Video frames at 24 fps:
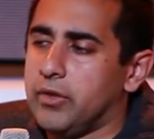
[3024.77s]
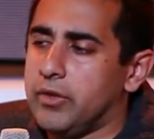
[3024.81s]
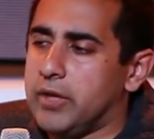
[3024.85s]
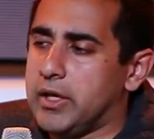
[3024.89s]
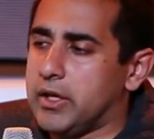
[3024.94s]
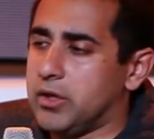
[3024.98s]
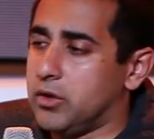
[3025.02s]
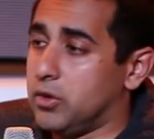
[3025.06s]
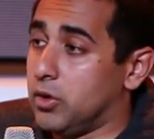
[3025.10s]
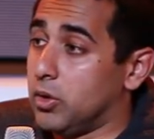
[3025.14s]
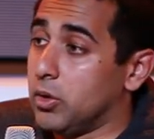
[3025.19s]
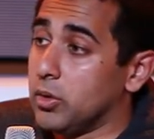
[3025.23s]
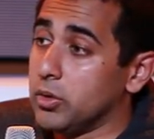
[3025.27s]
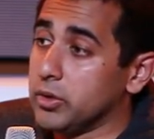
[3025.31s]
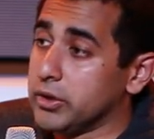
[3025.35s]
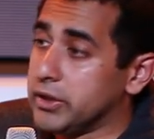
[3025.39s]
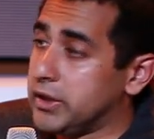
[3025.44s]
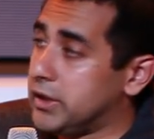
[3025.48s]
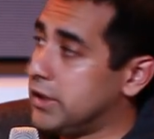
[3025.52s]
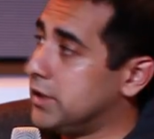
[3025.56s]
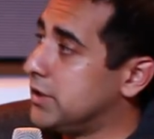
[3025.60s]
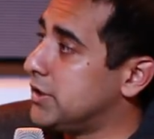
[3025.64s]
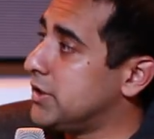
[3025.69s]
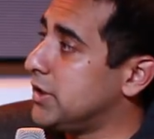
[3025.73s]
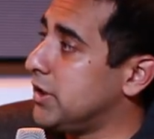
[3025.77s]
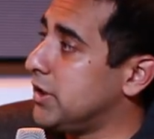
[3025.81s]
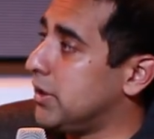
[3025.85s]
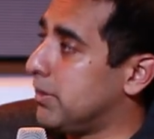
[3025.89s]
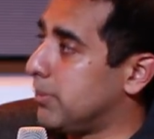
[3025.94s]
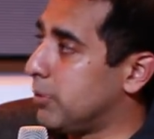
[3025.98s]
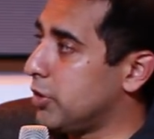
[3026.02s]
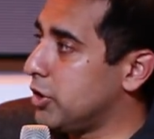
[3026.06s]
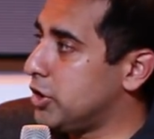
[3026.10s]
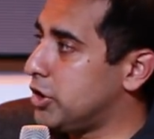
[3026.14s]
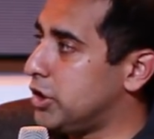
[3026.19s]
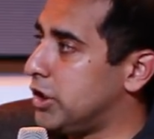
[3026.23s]
they can hold it and see it
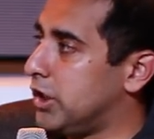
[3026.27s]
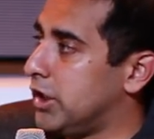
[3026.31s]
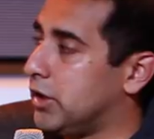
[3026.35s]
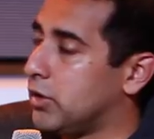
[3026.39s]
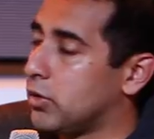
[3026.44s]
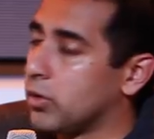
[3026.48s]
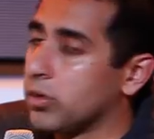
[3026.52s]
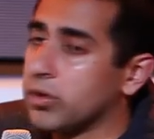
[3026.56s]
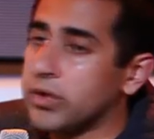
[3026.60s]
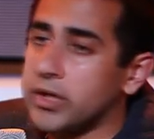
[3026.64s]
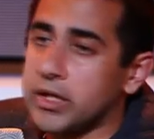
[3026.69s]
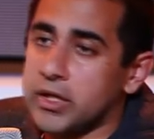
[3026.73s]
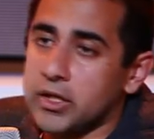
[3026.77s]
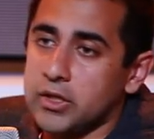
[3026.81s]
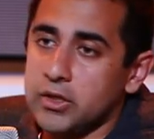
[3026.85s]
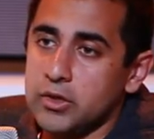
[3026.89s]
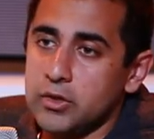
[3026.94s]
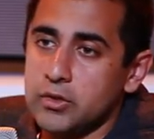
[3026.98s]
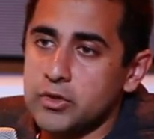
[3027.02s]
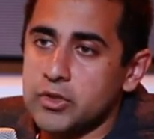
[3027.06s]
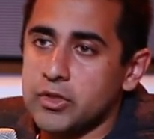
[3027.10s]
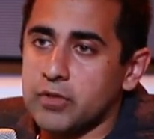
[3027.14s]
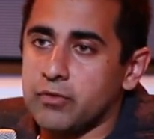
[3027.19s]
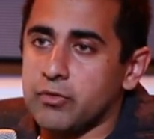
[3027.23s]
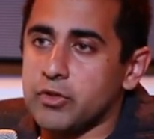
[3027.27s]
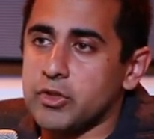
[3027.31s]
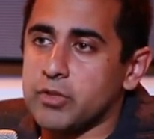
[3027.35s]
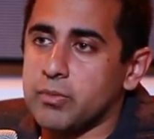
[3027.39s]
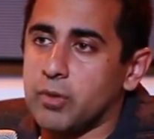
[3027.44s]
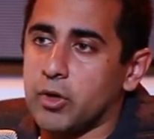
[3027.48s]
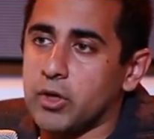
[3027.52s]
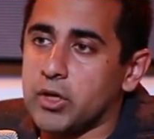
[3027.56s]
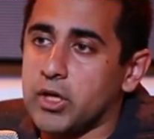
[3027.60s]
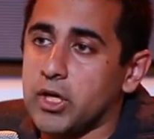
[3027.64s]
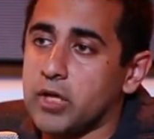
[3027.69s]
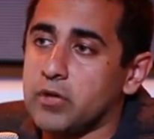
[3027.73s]
appreciate, or they can use it for
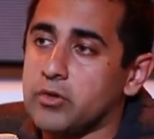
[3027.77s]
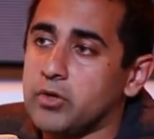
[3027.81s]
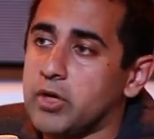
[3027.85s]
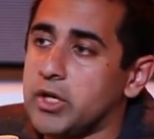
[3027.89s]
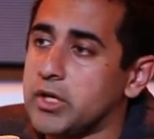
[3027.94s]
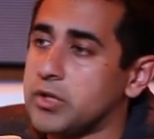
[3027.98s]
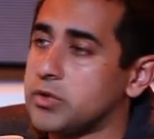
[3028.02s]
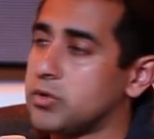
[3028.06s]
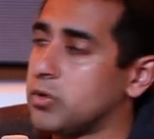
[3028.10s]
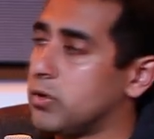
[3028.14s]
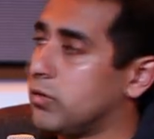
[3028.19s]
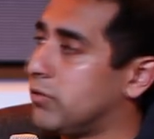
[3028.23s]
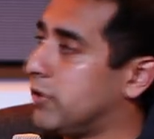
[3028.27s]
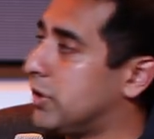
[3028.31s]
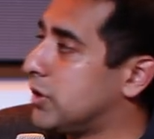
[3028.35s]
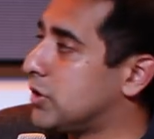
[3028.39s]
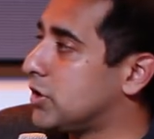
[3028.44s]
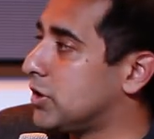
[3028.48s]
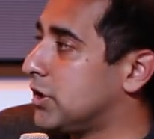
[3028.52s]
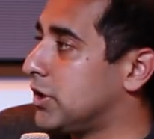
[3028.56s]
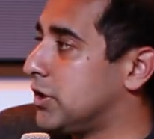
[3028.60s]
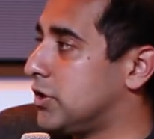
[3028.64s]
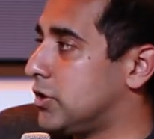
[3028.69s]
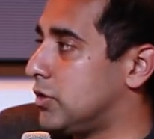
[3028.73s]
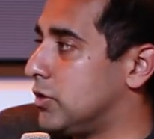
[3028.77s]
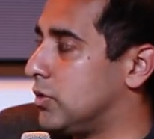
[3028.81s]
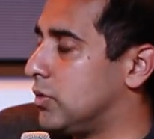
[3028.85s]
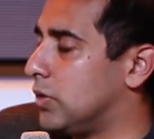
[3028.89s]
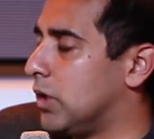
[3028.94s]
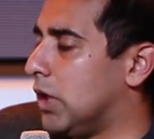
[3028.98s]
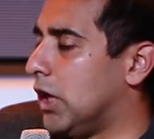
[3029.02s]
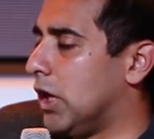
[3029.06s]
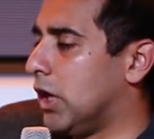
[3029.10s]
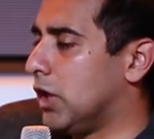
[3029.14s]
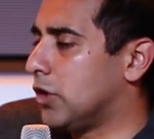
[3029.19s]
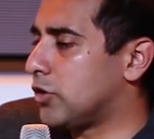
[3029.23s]
smart contracts or eventually to
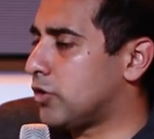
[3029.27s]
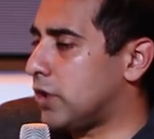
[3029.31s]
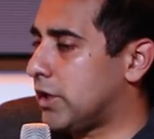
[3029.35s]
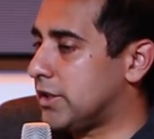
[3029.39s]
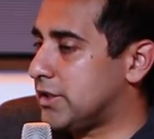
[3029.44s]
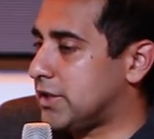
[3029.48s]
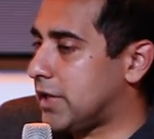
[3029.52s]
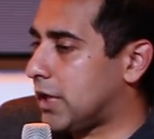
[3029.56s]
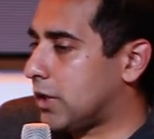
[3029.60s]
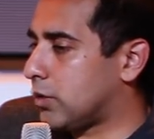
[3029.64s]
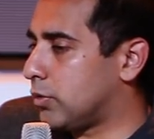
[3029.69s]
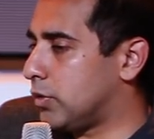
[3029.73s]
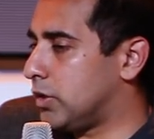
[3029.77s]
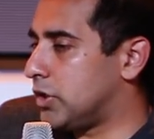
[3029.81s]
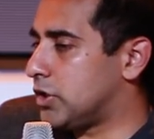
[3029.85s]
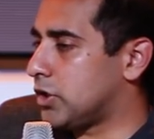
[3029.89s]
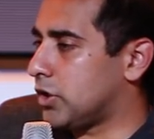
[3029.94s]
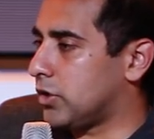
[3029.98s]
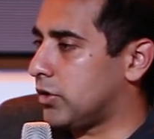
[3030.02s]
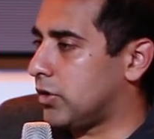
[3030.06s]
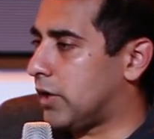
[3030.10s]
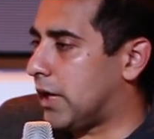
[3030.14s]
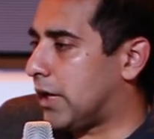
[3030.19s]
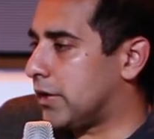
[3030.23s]
transact with each other